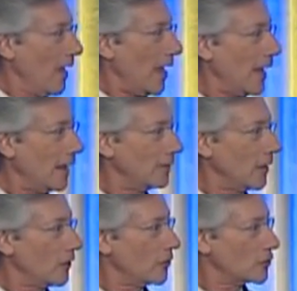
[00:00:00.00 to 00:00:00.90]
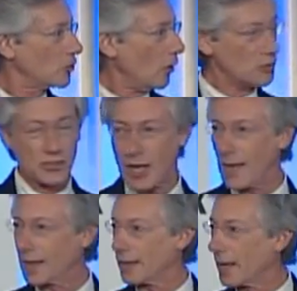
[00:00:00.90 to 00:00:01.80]
And, you know, there's an old
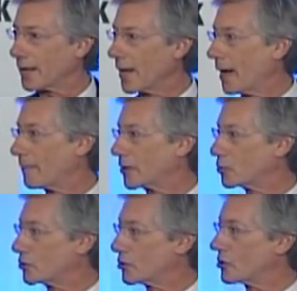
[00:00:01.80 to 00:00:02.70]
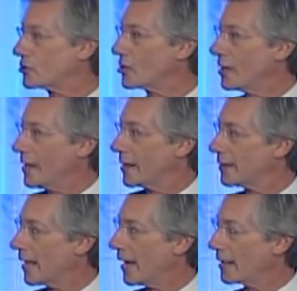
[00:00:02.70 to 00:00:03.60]
saying in economics, which is
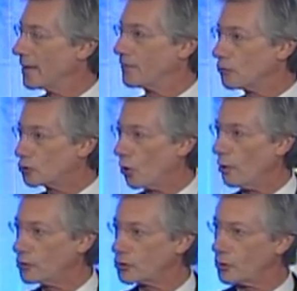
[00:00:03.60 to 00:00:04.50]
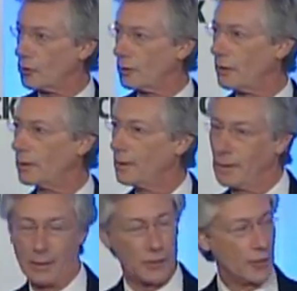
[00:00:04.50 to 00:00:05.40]
that if you torture
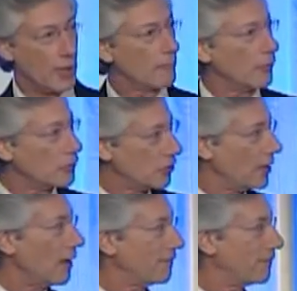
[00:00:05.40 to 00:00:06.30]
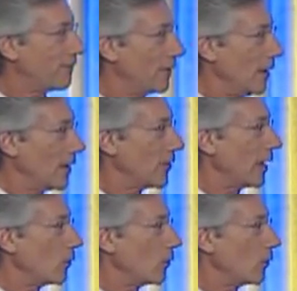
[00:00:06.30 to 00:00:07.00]
the numbers enough, they